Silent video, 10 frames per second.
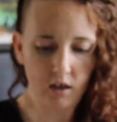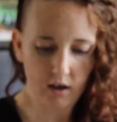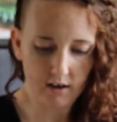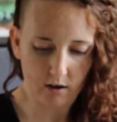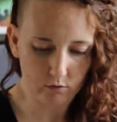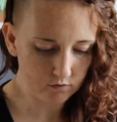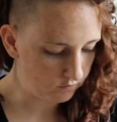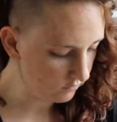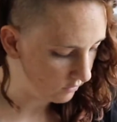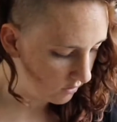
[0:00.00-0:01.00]

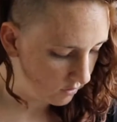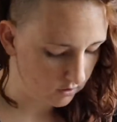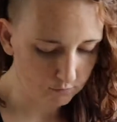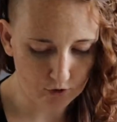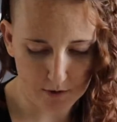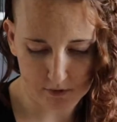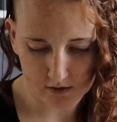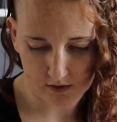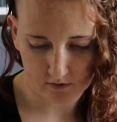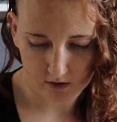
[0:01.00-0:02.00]
cutouts,
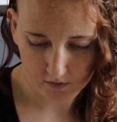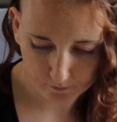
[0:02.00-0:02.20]
dropping things on the